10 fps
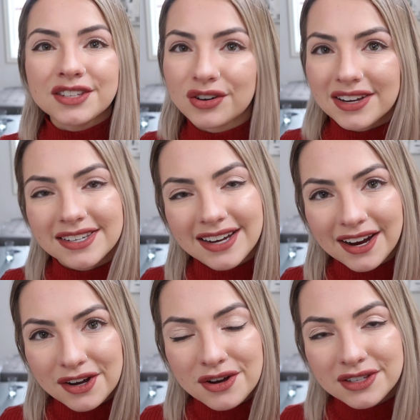So Crested
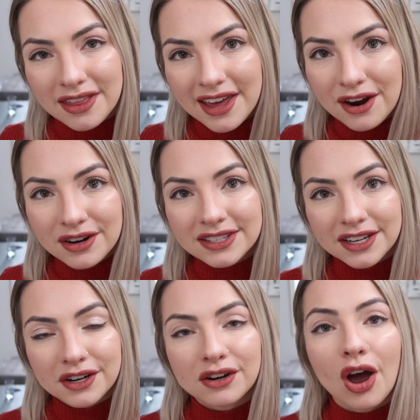Geckos, they are
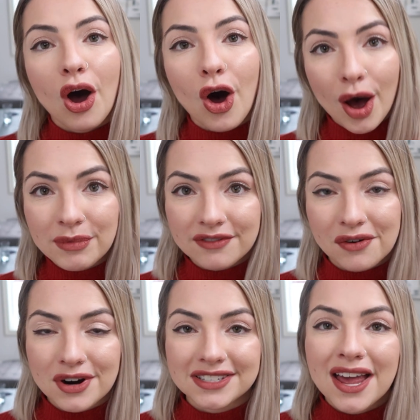considered
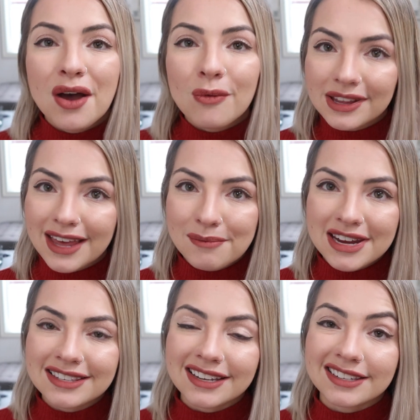omnivores. What that
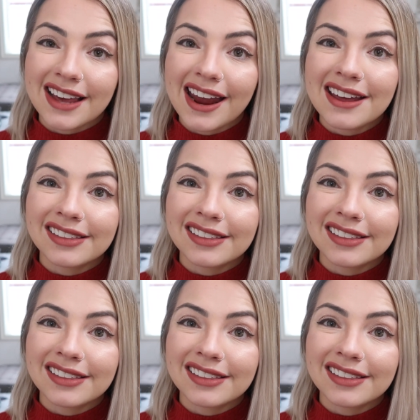means is they